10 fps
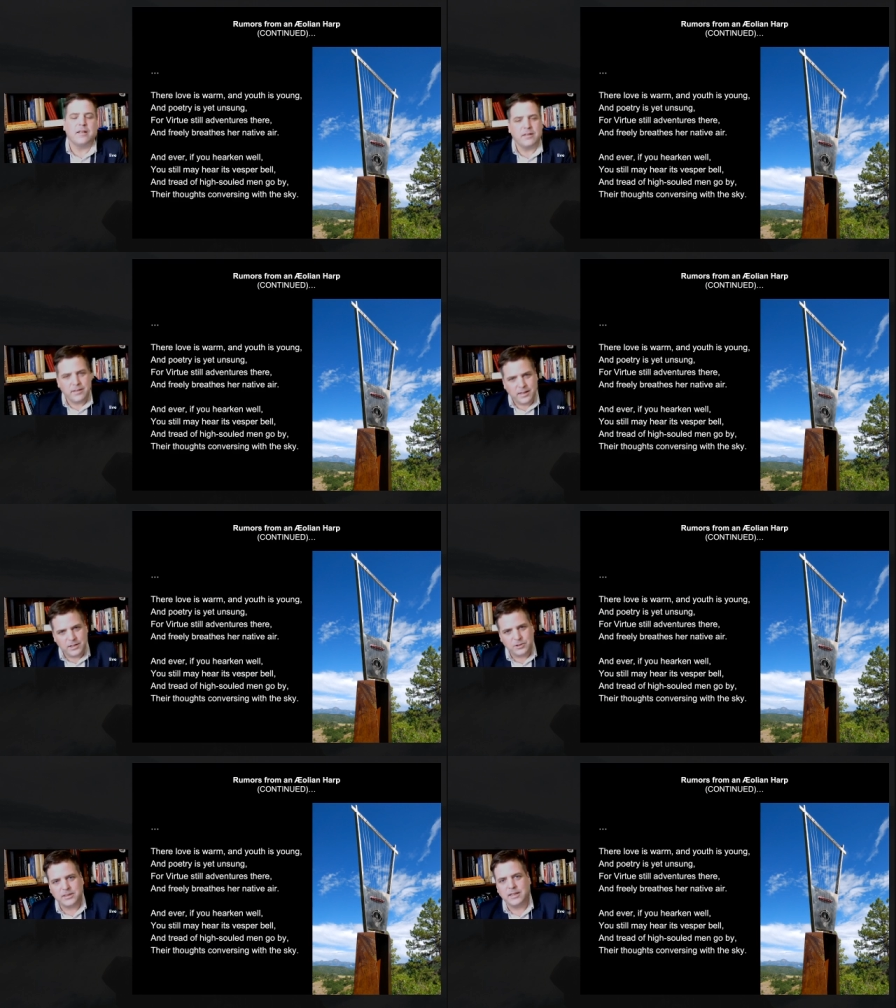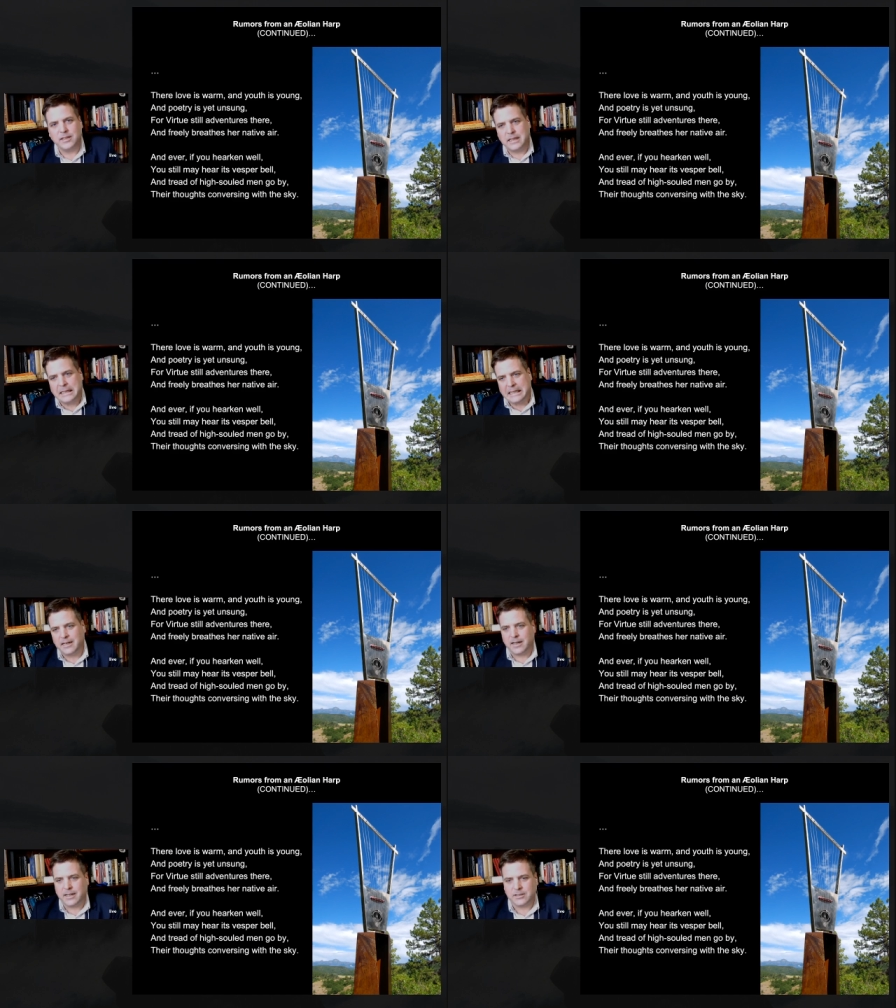interestingly,
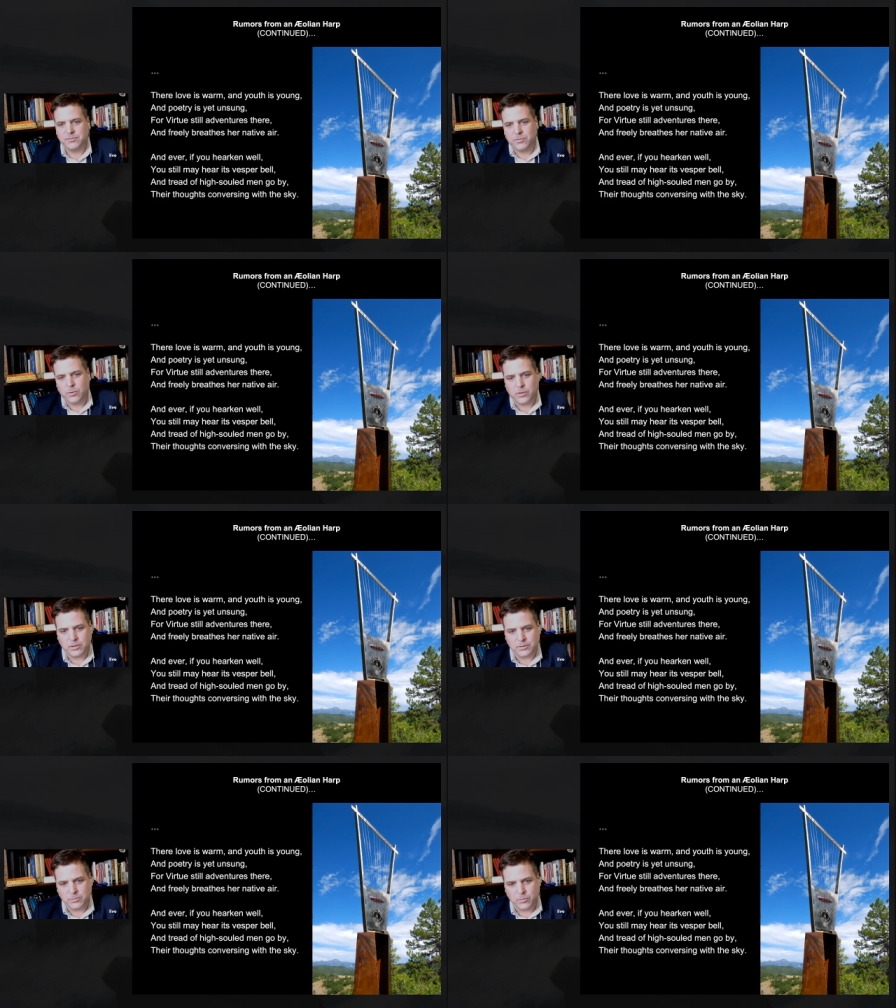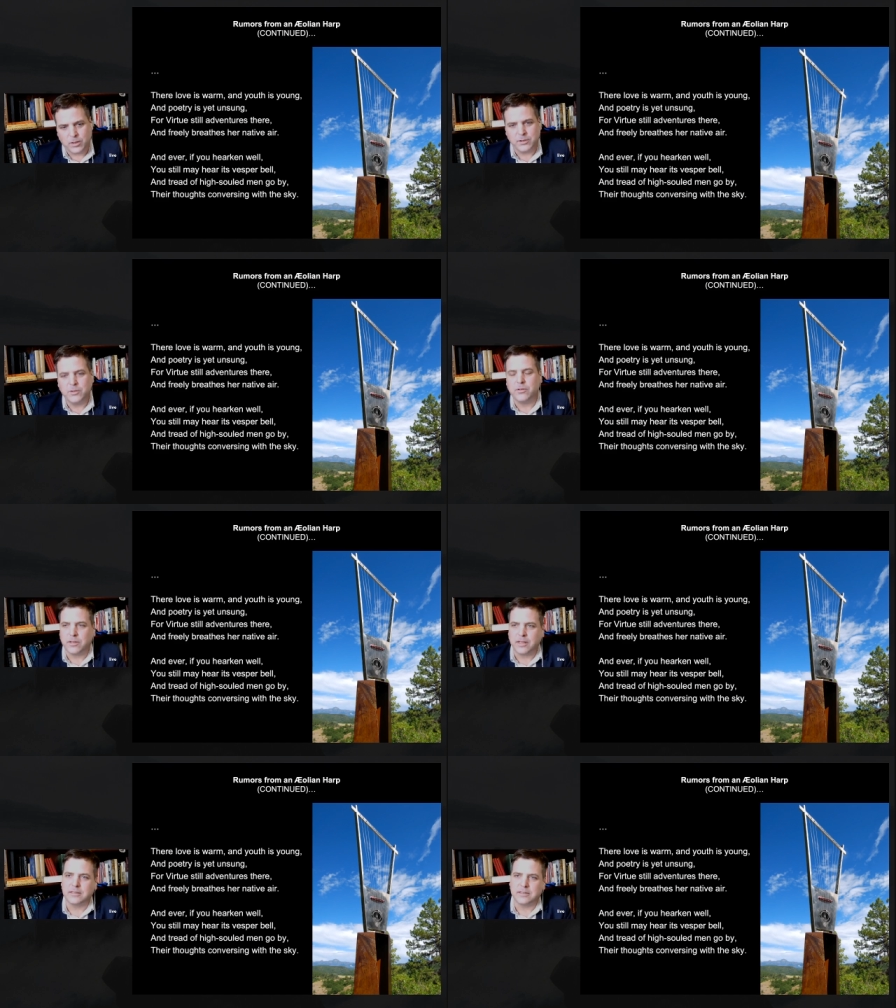I guess for one who
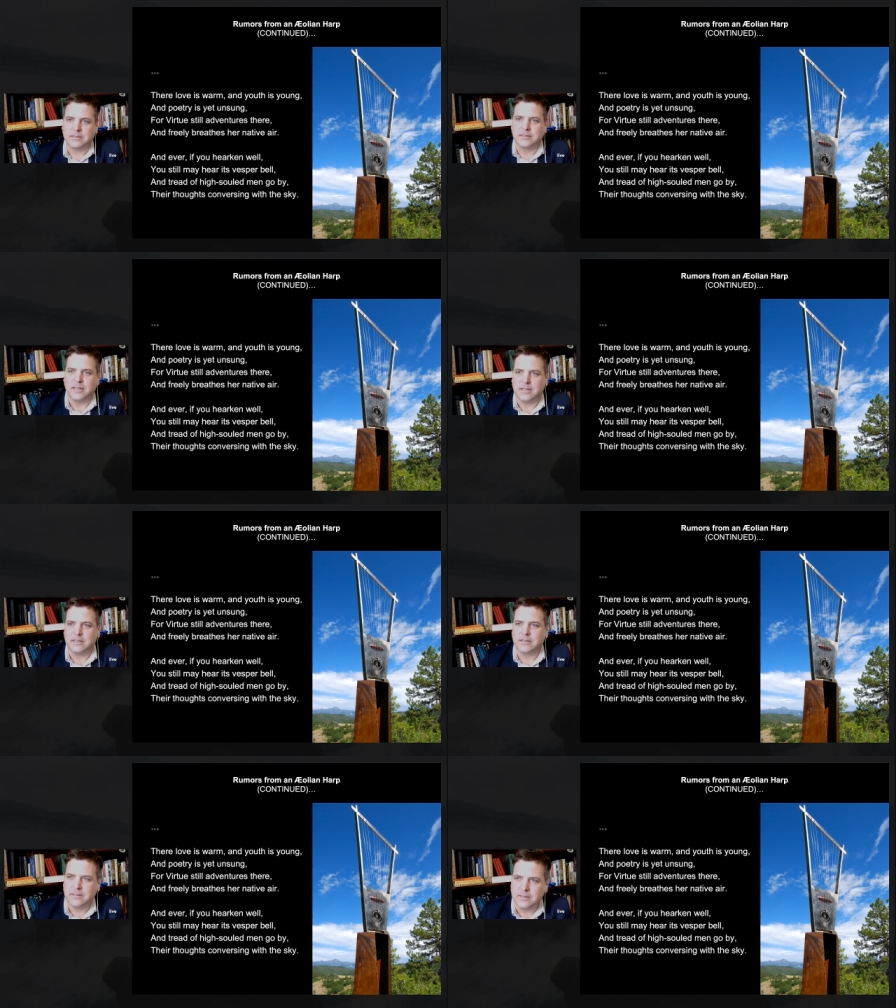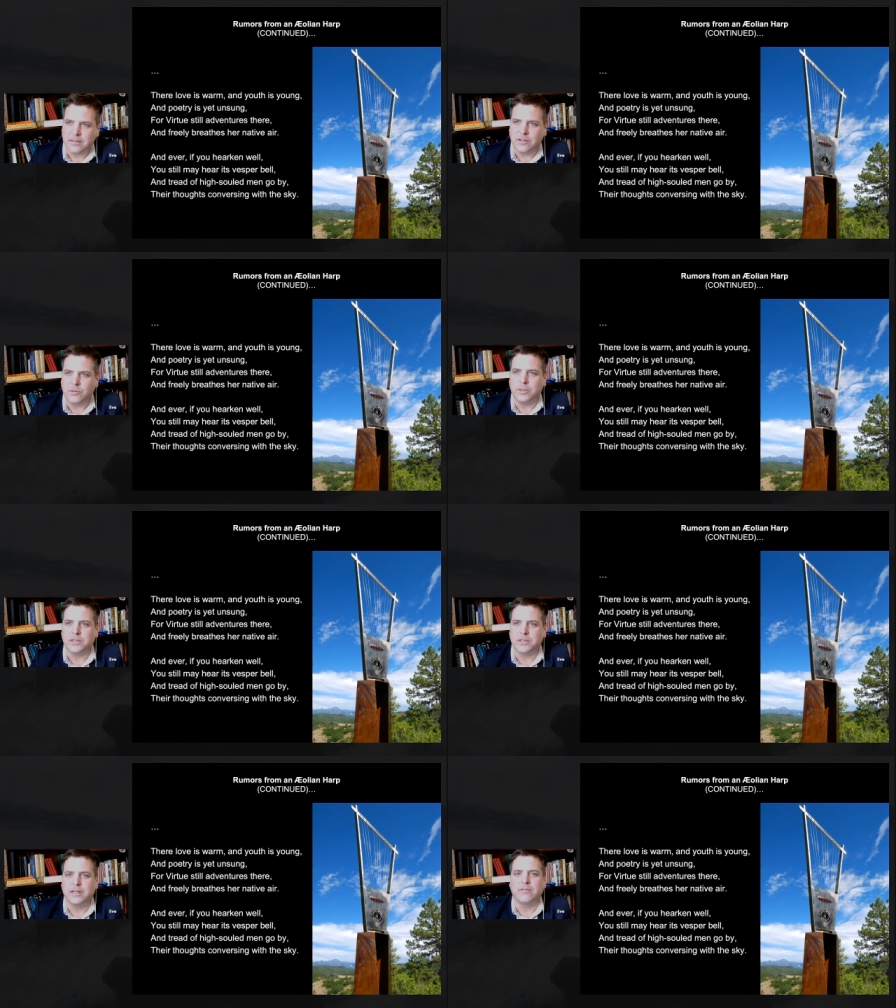thinks that you know we
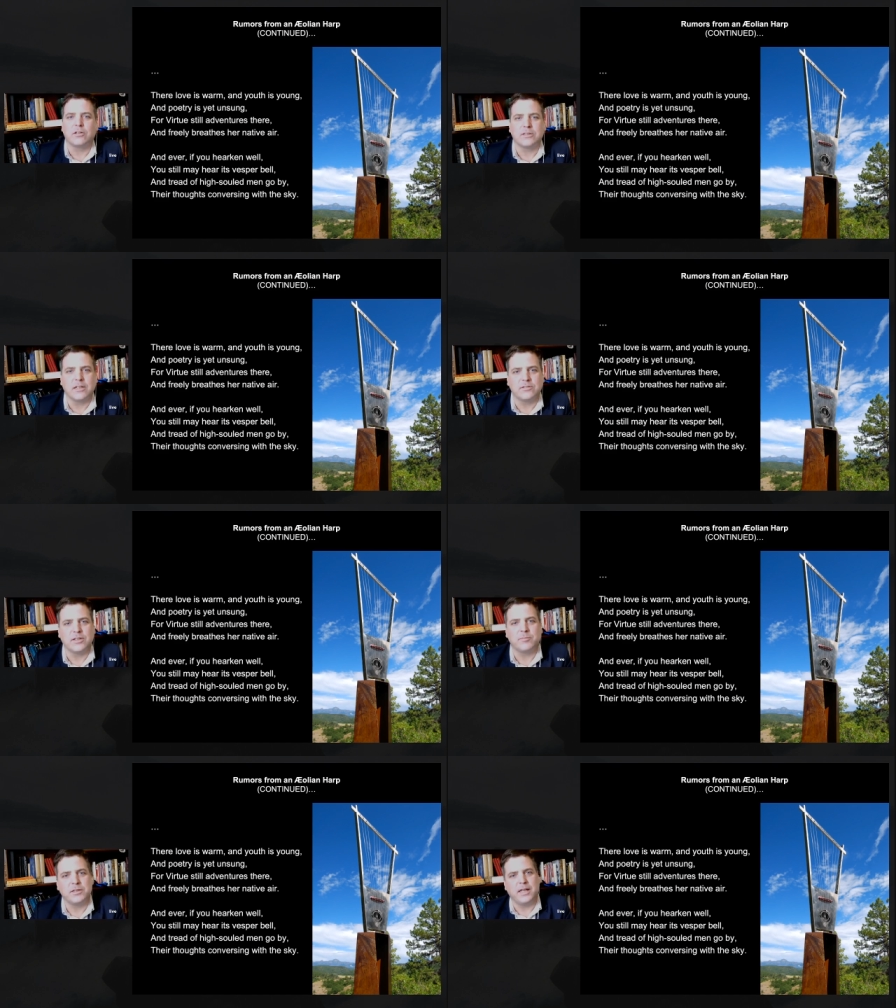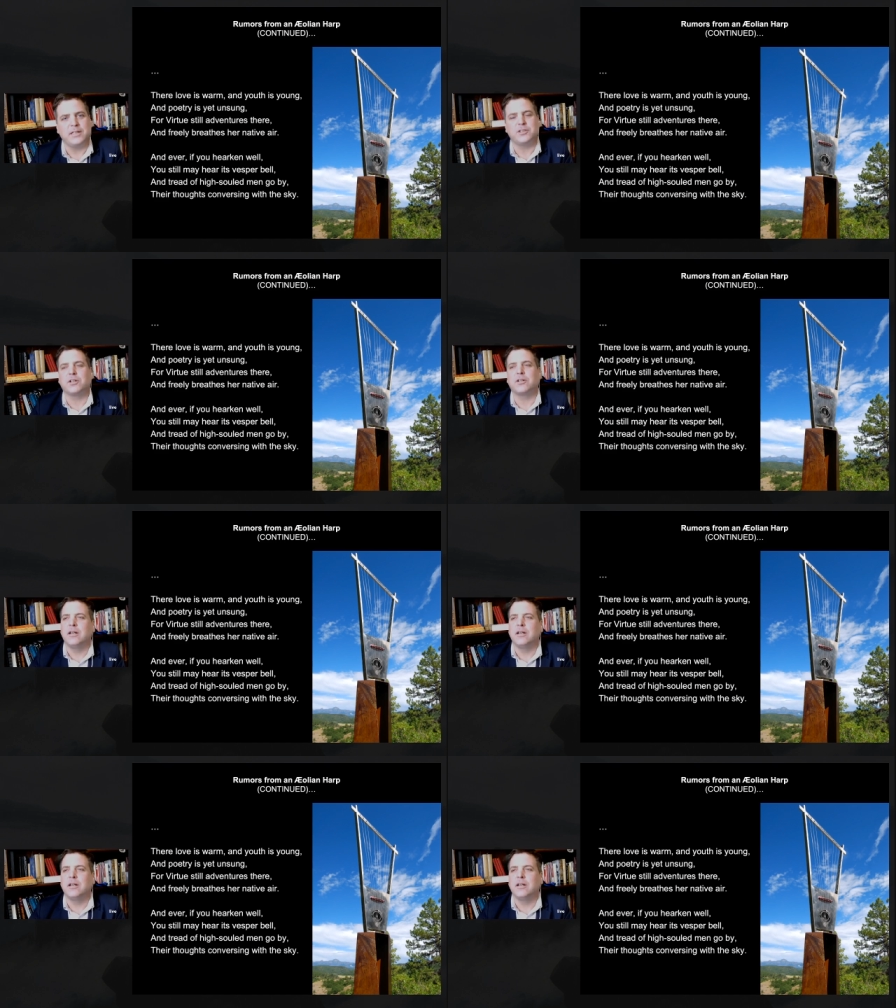should give ourselves up to nature,